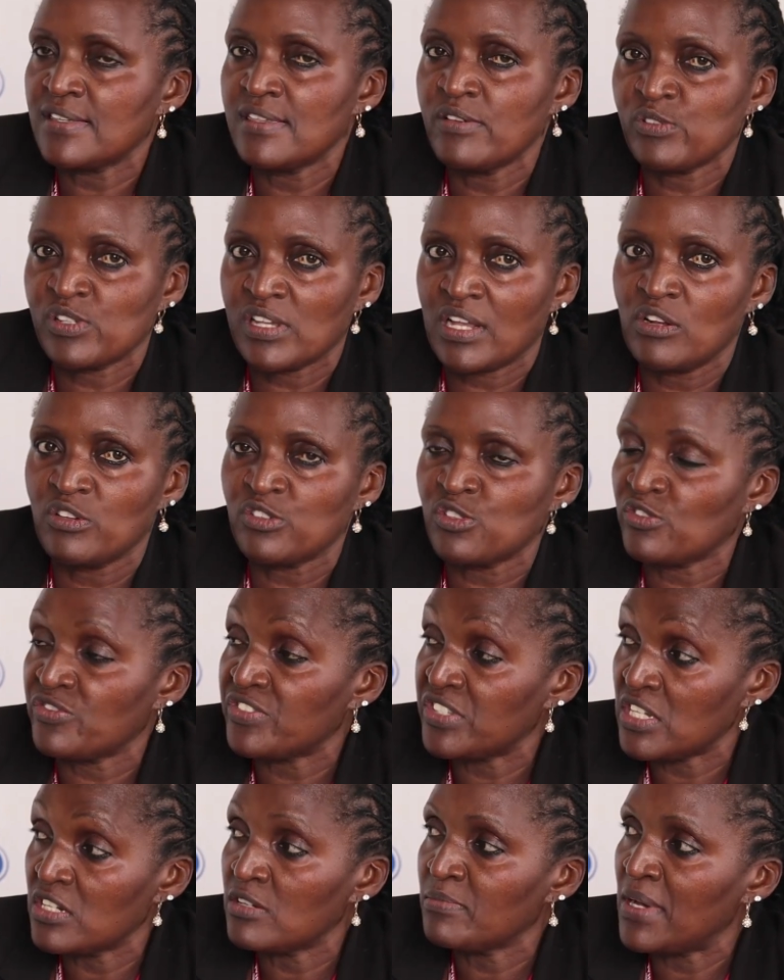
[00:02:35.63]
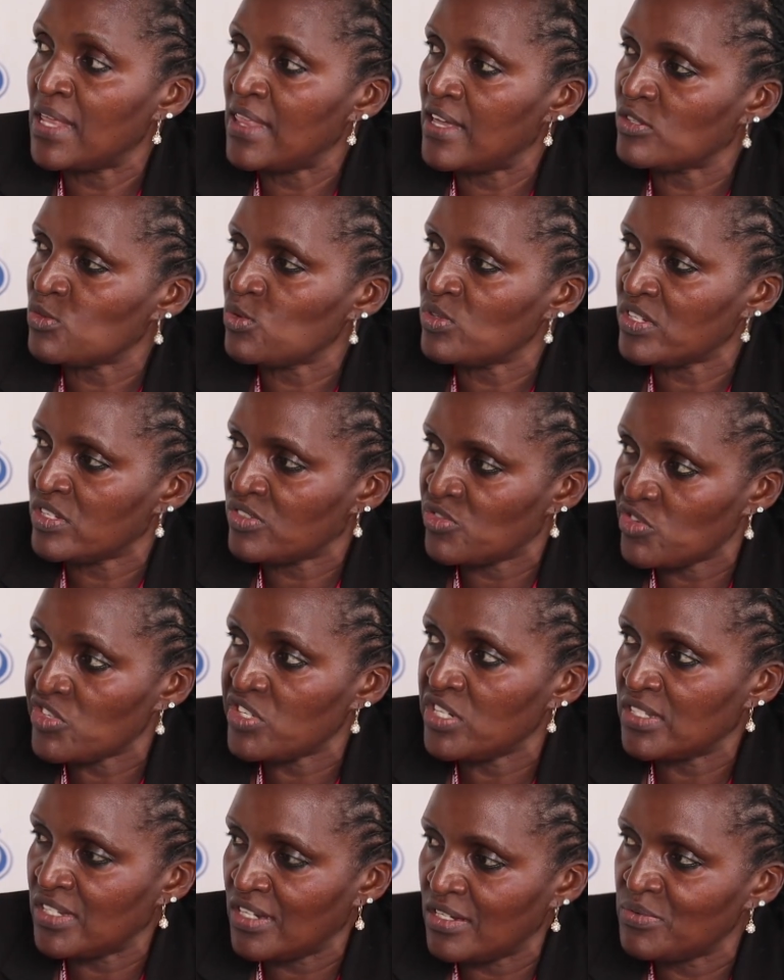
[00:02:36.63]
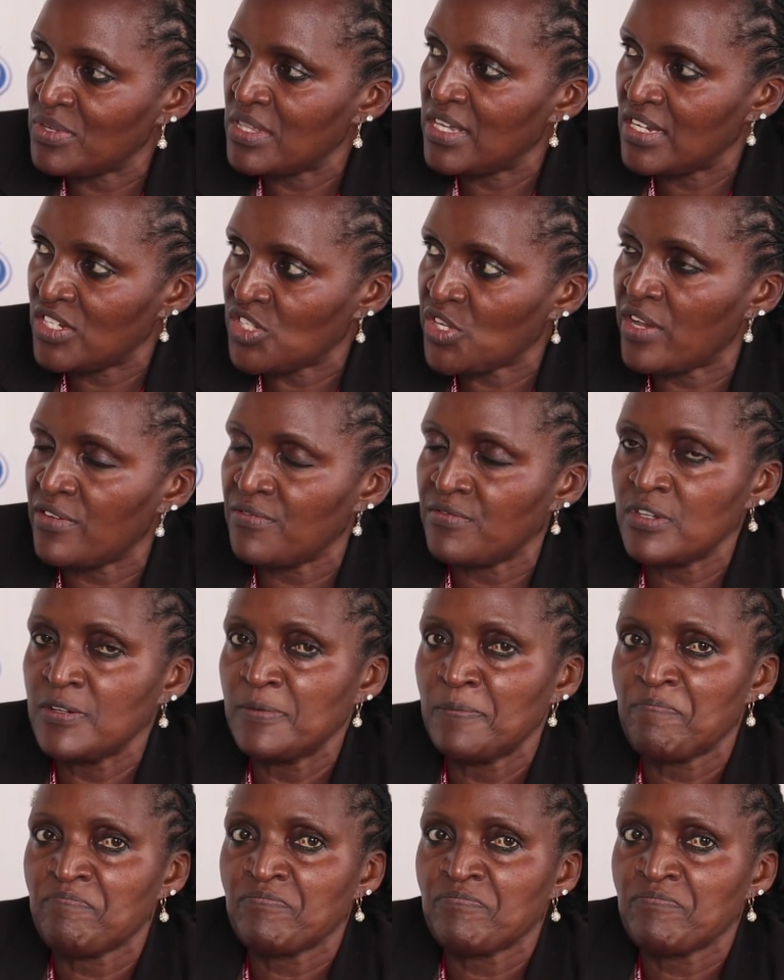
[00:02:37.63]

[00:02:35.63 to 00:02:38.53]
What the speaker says: there was a lot of stigma that was associated with HIV.